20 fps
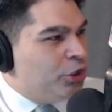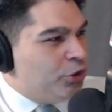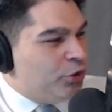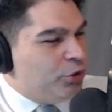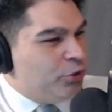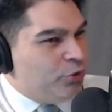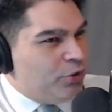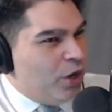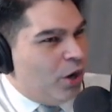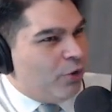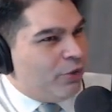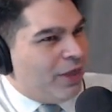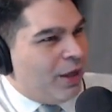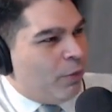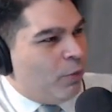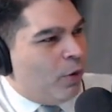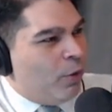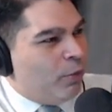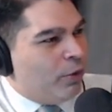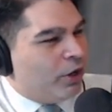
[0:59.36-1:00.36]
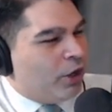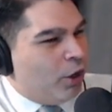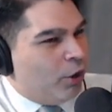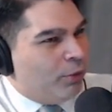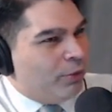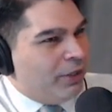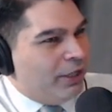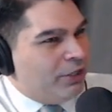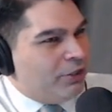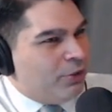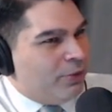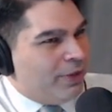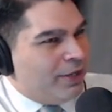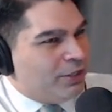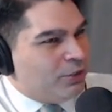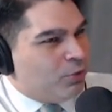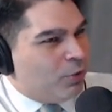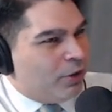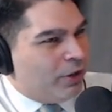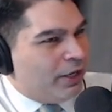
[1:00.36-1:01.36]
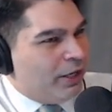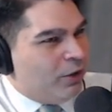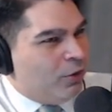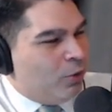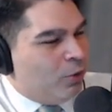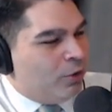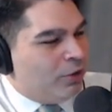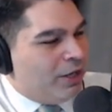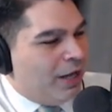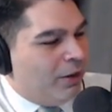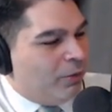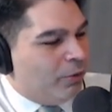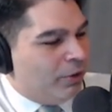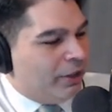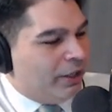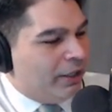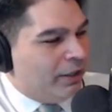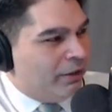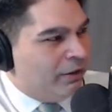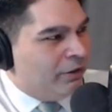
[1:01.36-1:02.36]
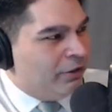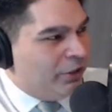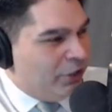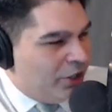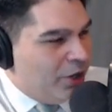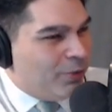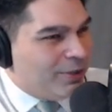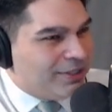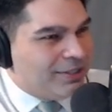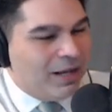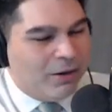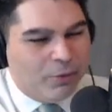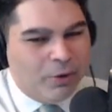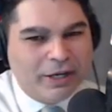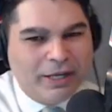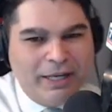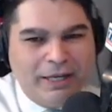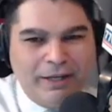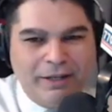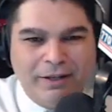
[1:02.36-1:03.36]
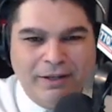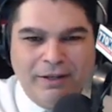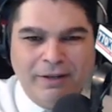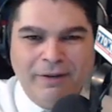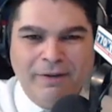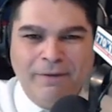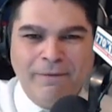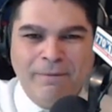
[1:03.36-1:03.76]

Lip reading: Do you know that what we're currently doing is working or not working? You know it's not working.